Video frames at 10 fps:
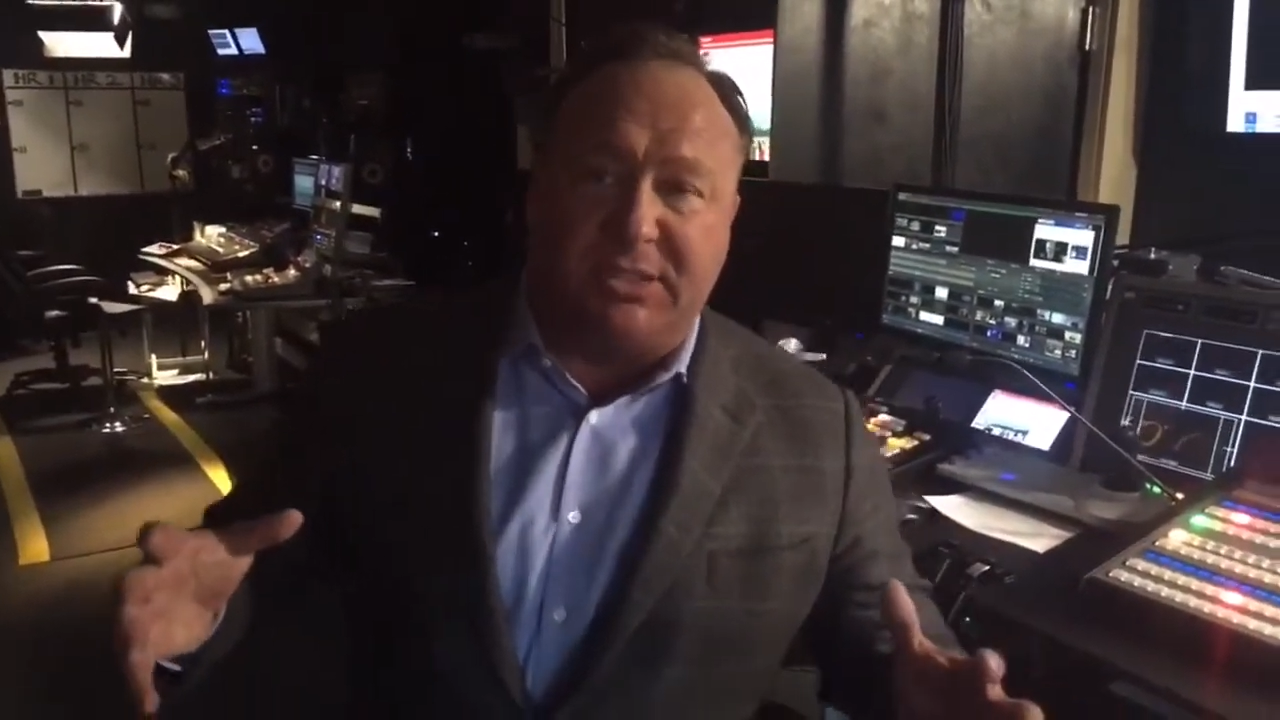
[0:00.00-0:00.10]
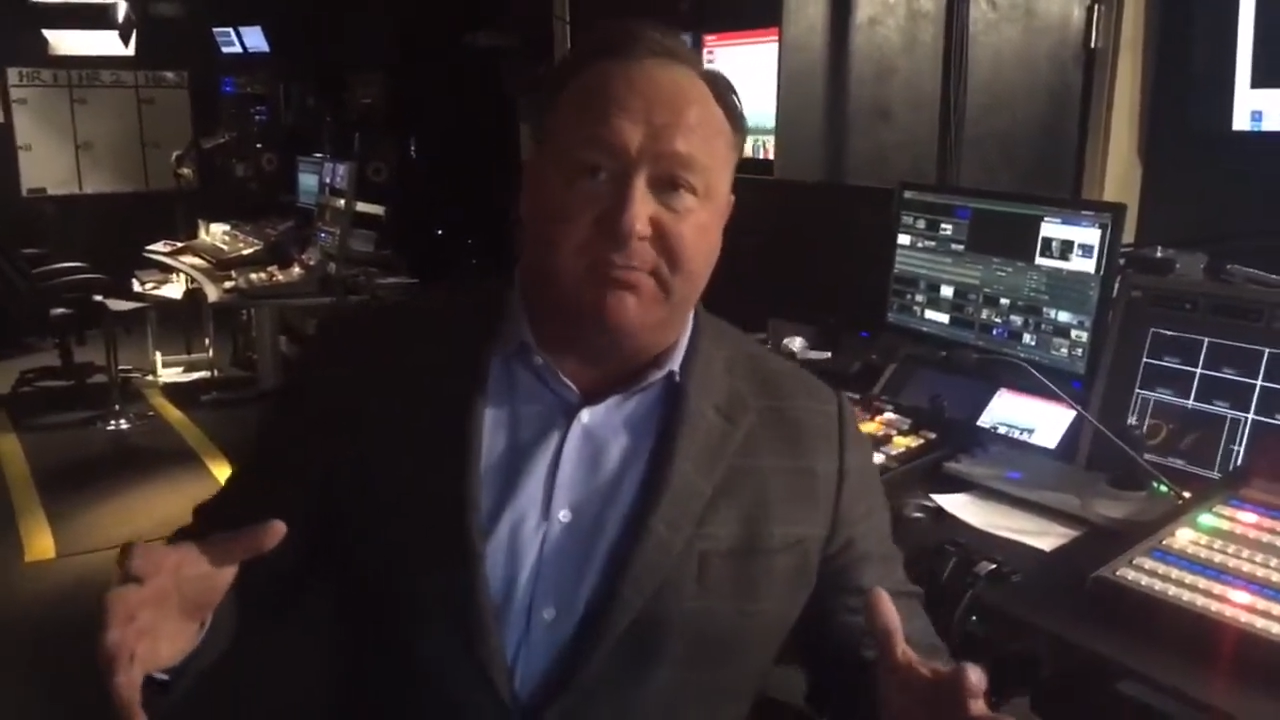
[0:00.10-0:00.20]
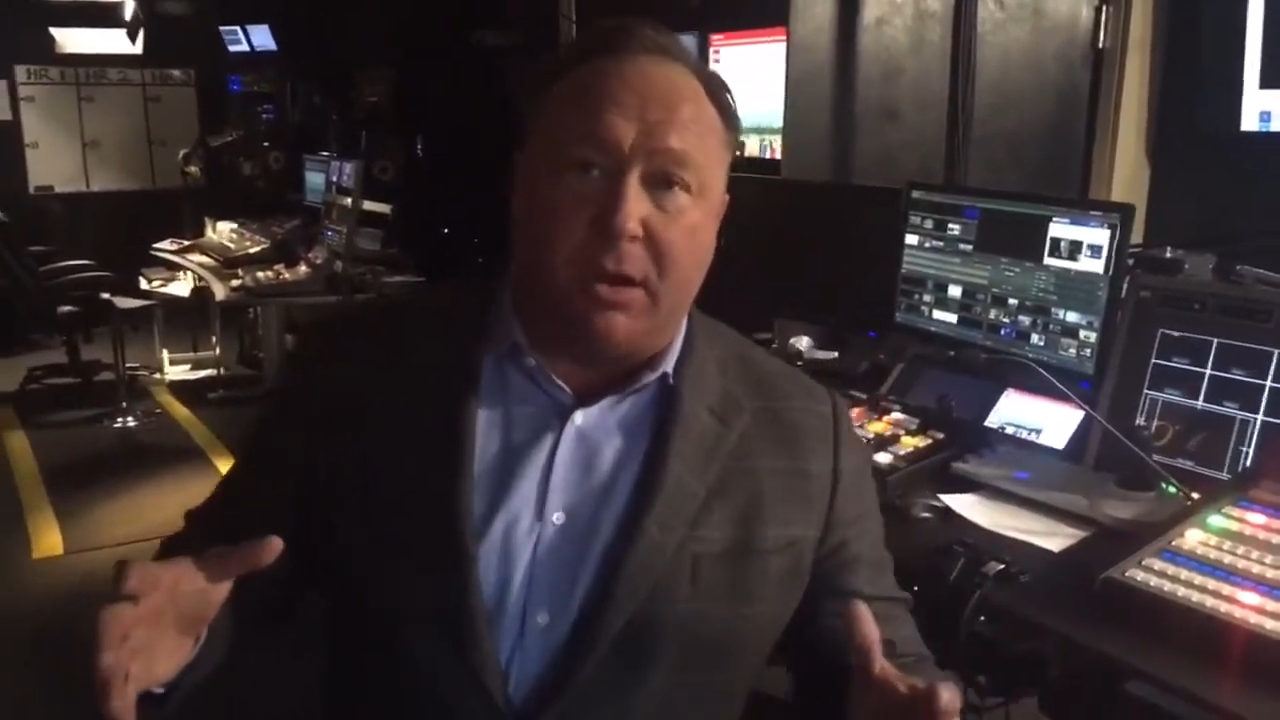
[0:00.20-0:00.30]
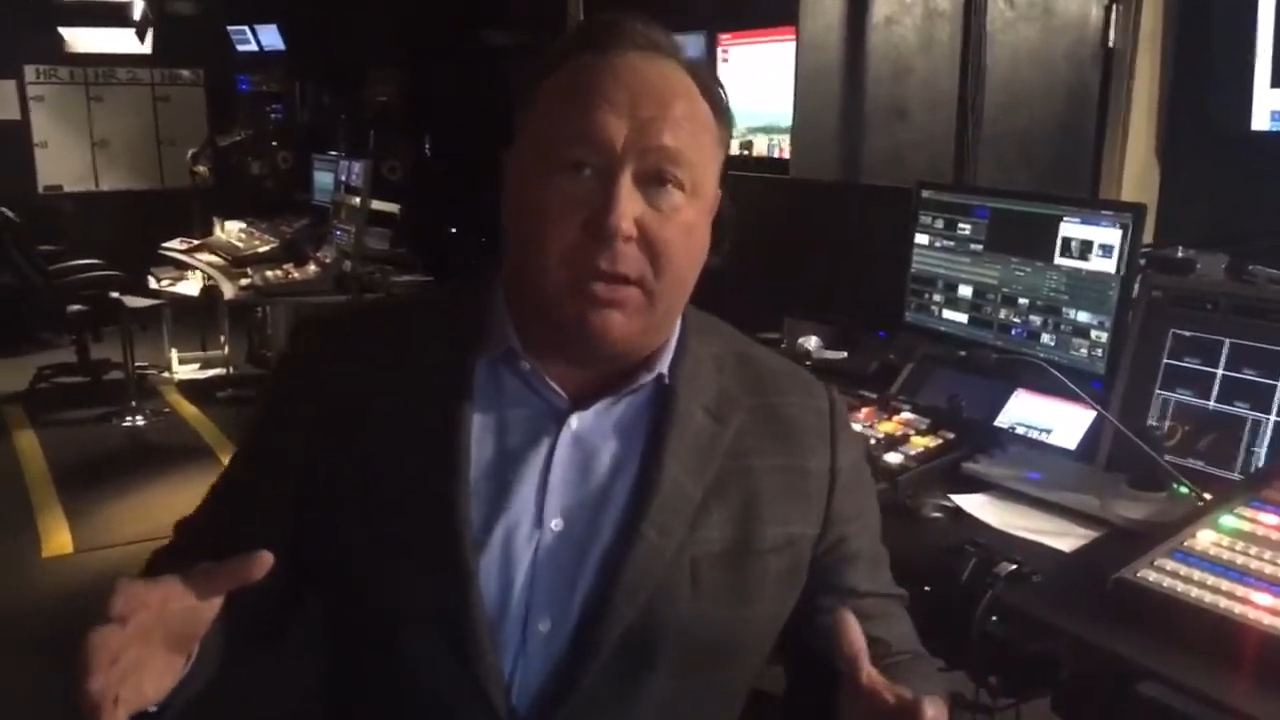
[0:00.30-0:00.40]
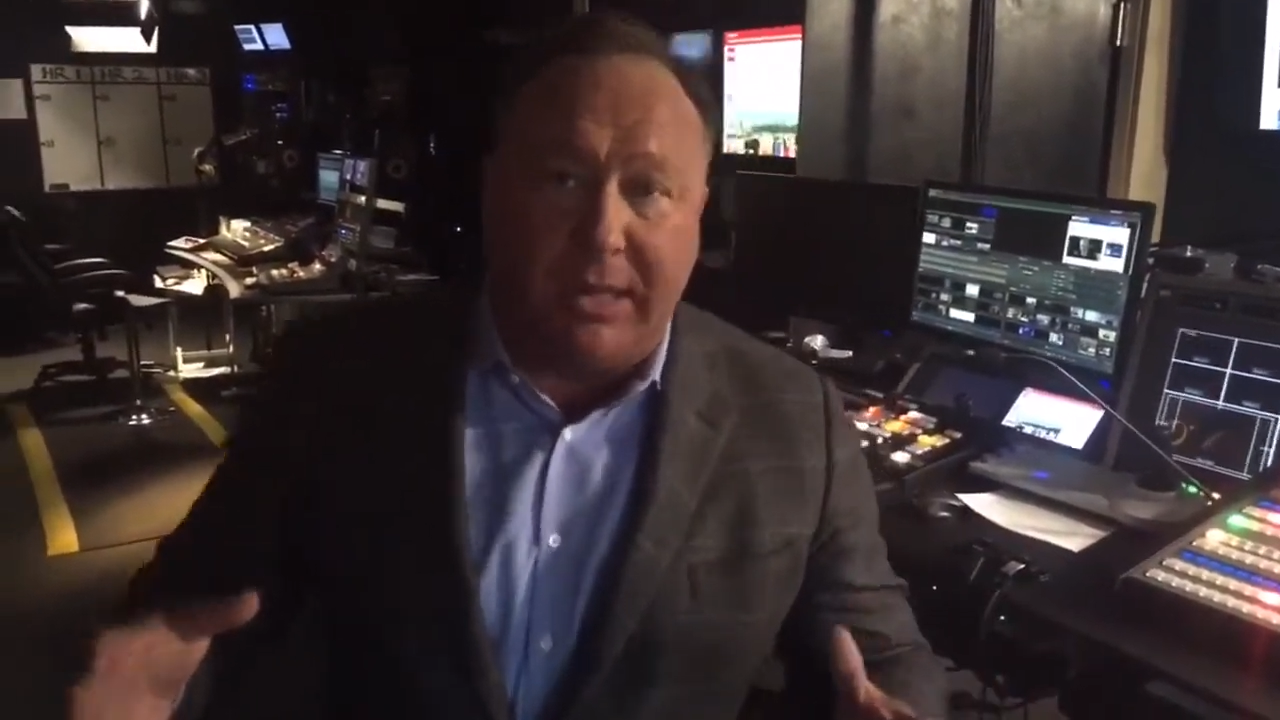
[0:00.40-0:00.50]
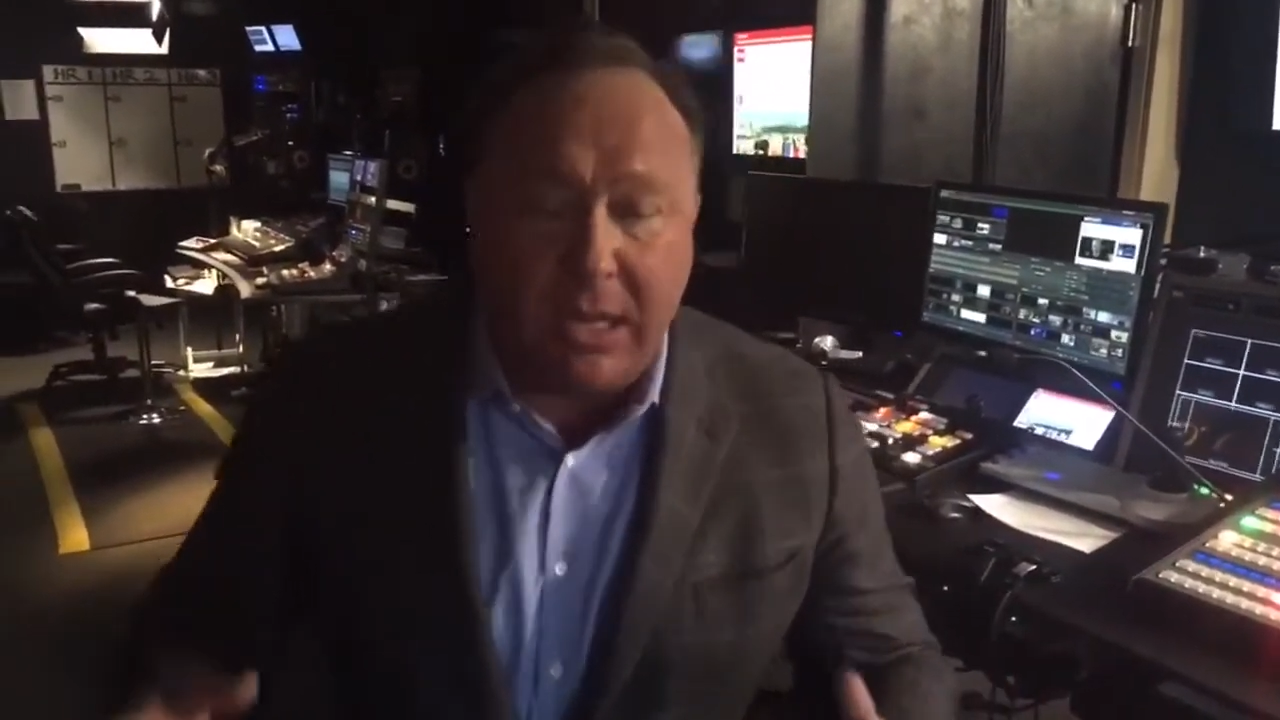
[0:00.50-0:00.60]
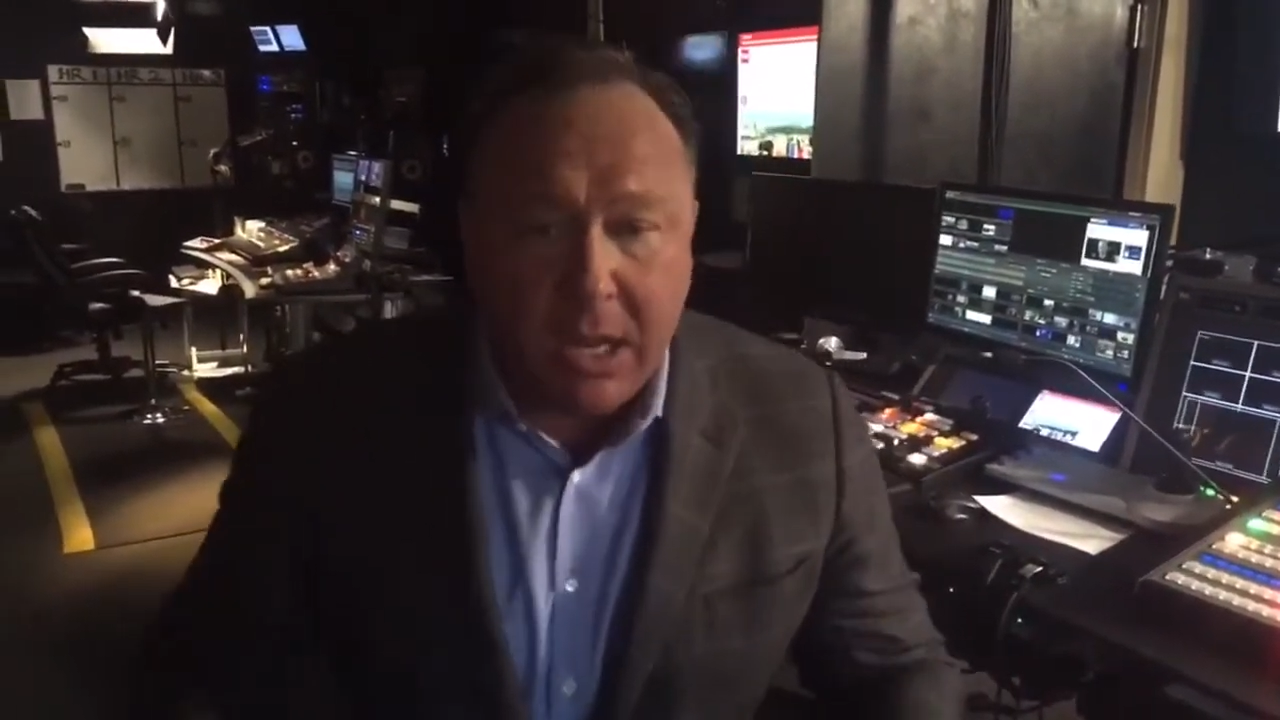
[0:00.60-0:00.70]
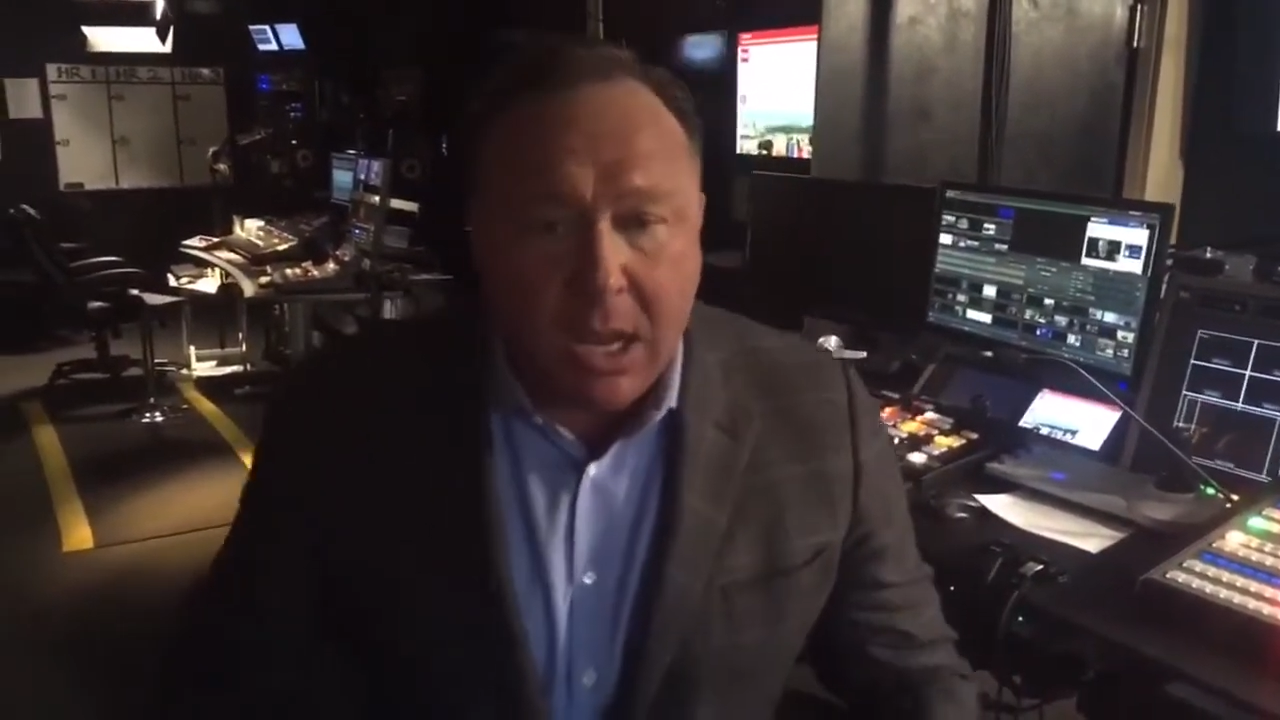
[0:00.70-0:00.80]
in Berkeley.